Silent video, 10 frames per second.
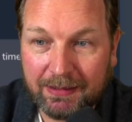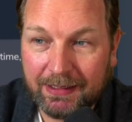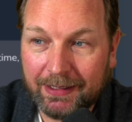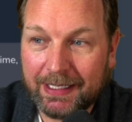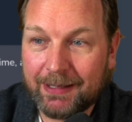
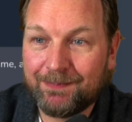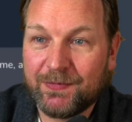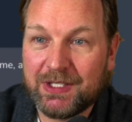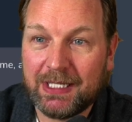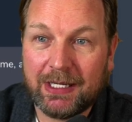again,
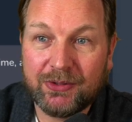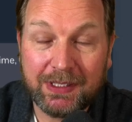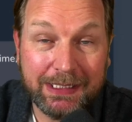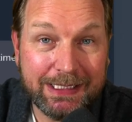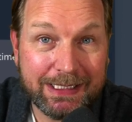check out the
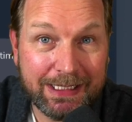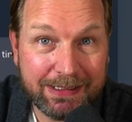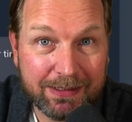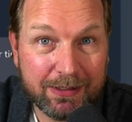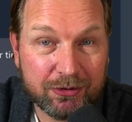link in
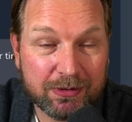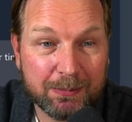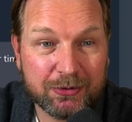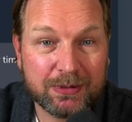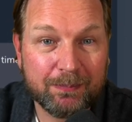the
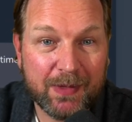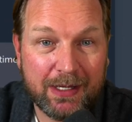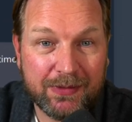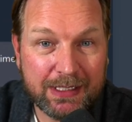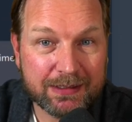description.
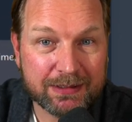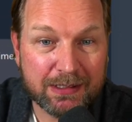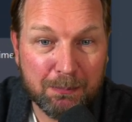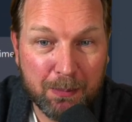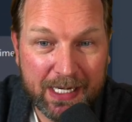I think it's an
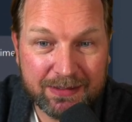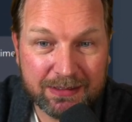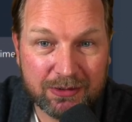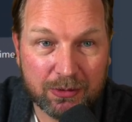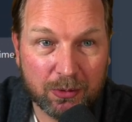amazing
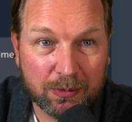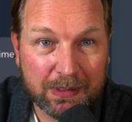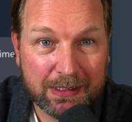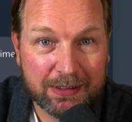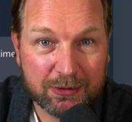tool,
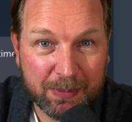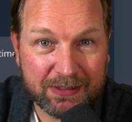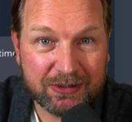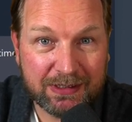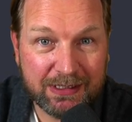
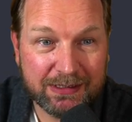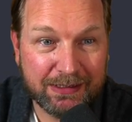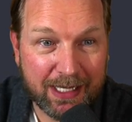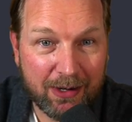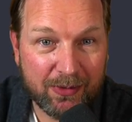especially now